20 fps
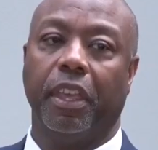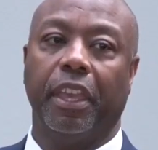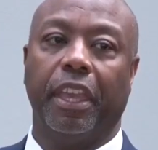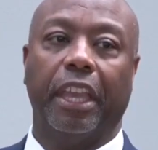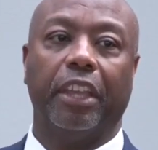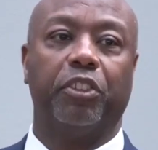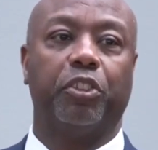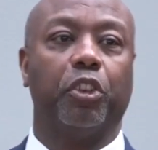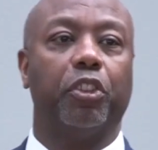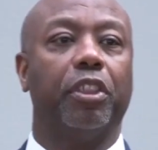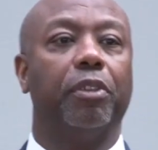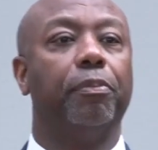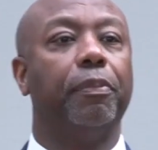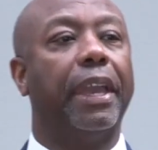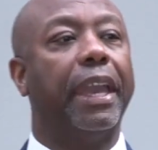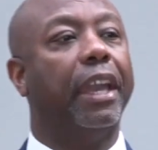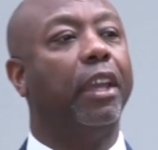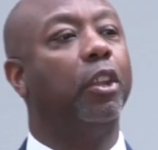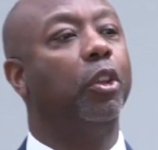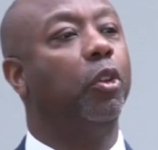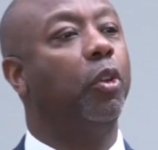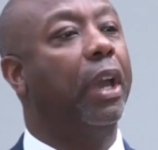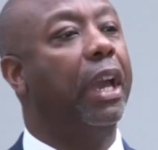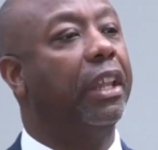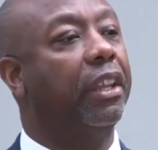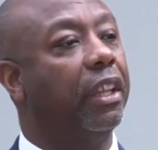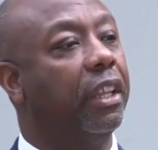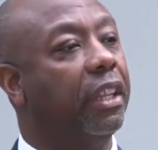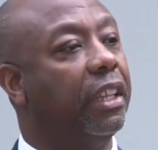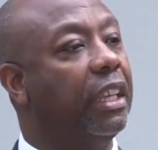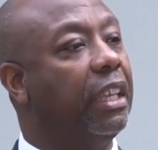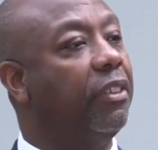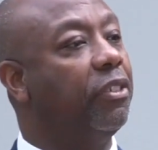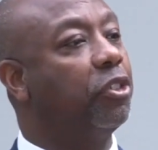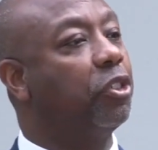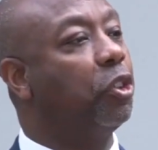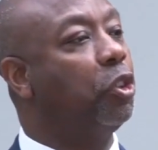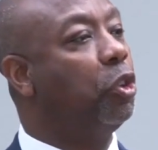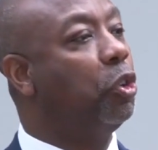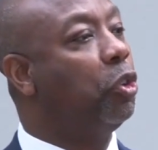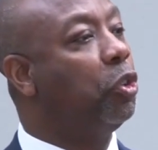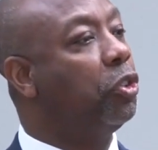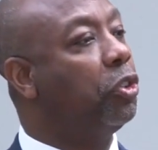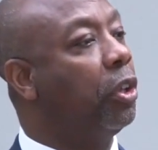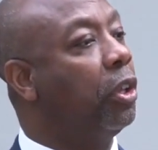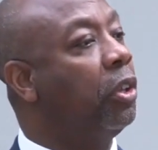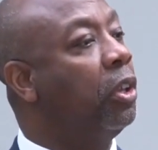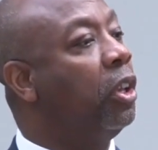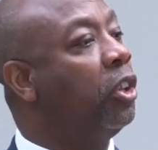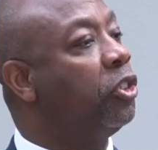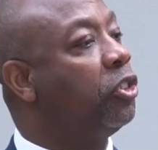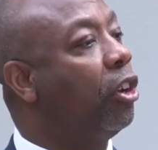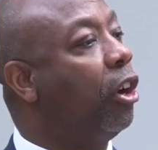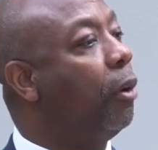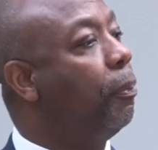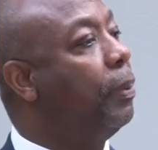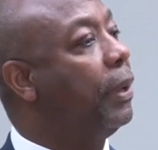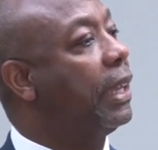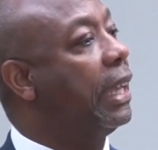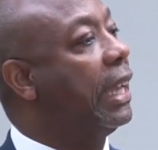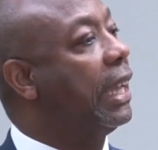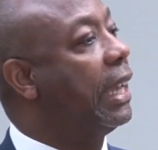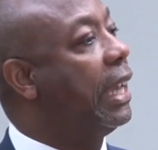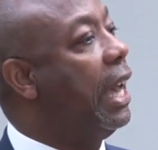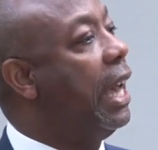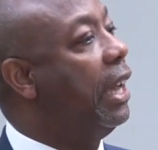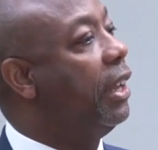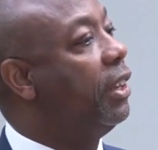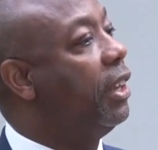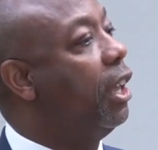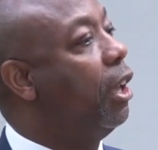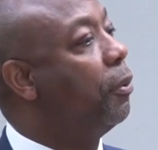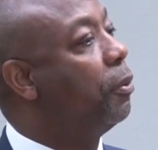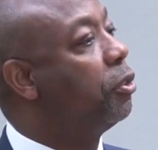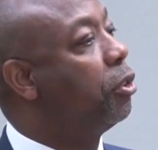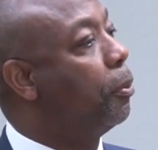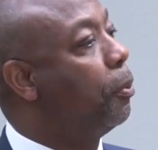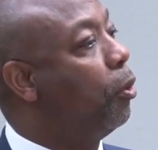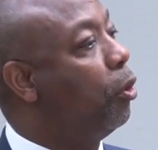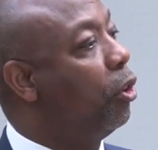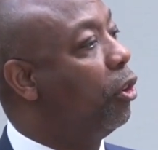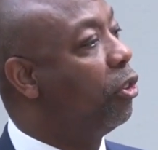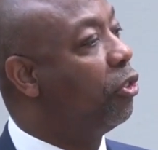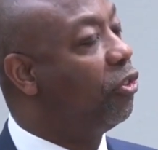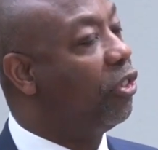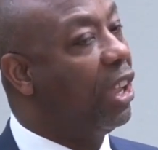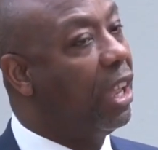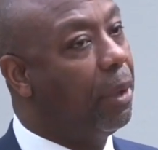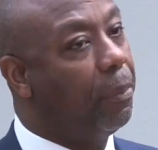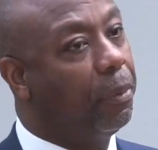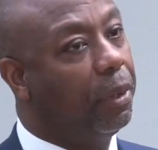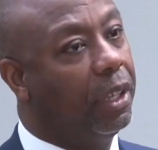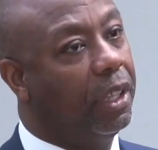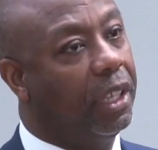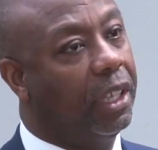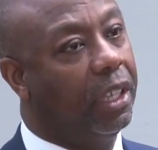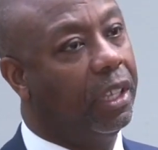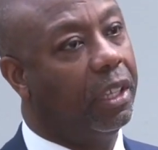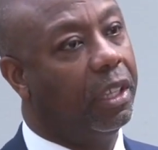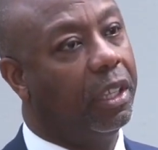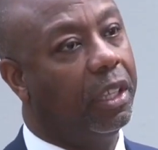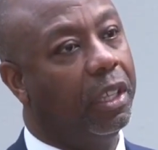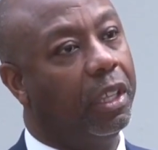And so the man who had to leave school to start picking cotton to help support his family,